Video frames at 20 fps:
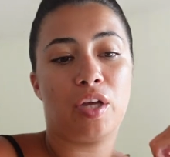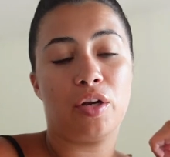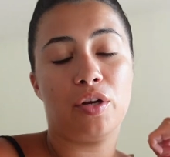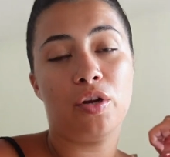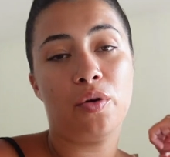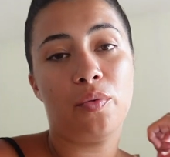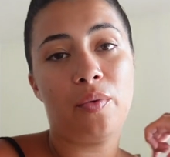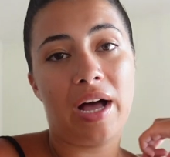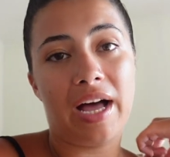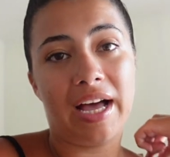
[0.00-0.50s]

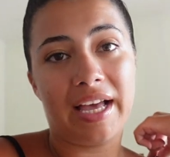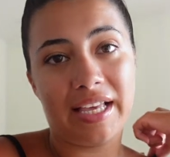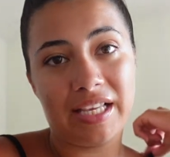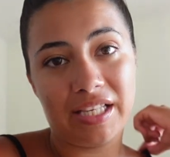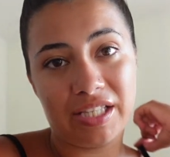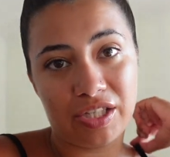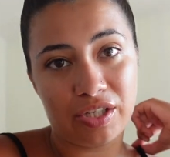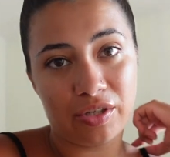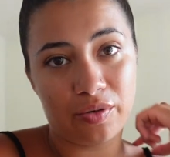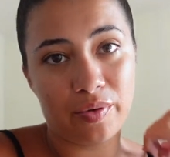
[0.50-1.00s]
No ice,
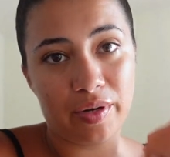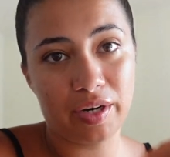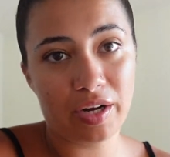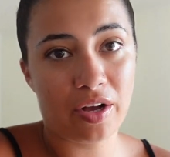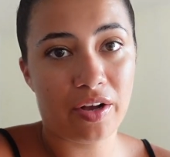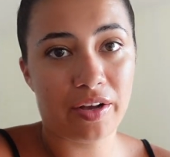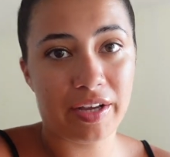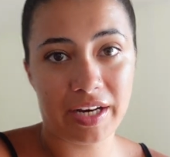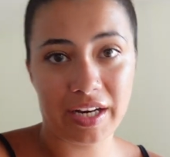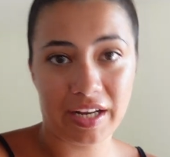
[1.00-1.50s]
so
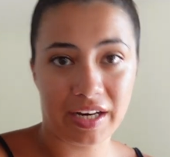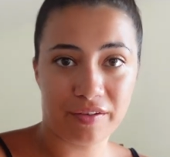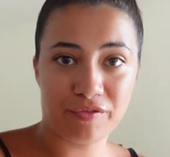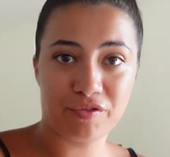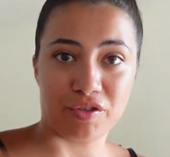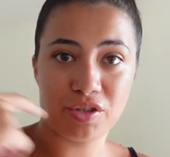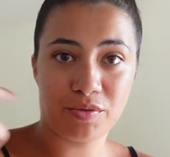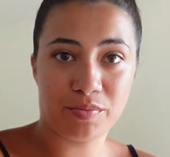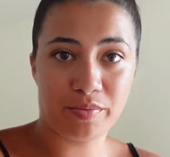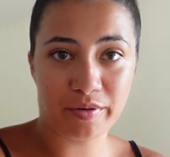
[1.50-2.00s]
annoying, and I've
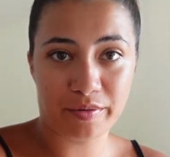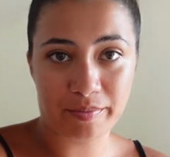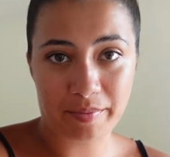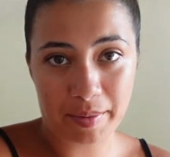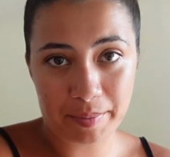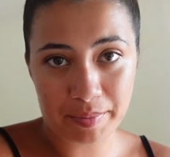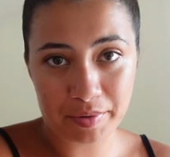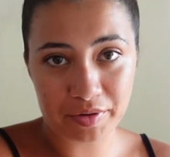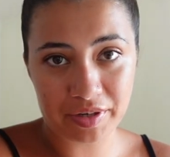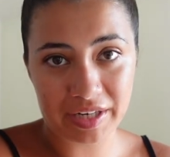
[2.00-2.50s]
just put my
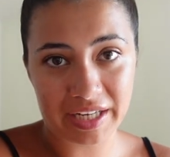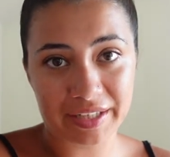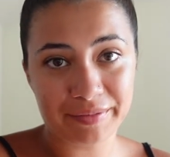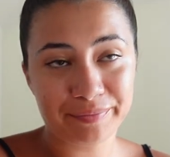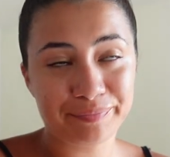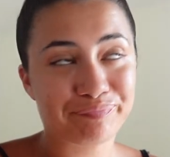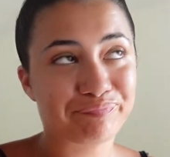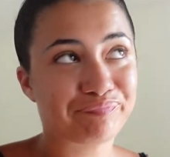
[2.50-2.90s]
bun in.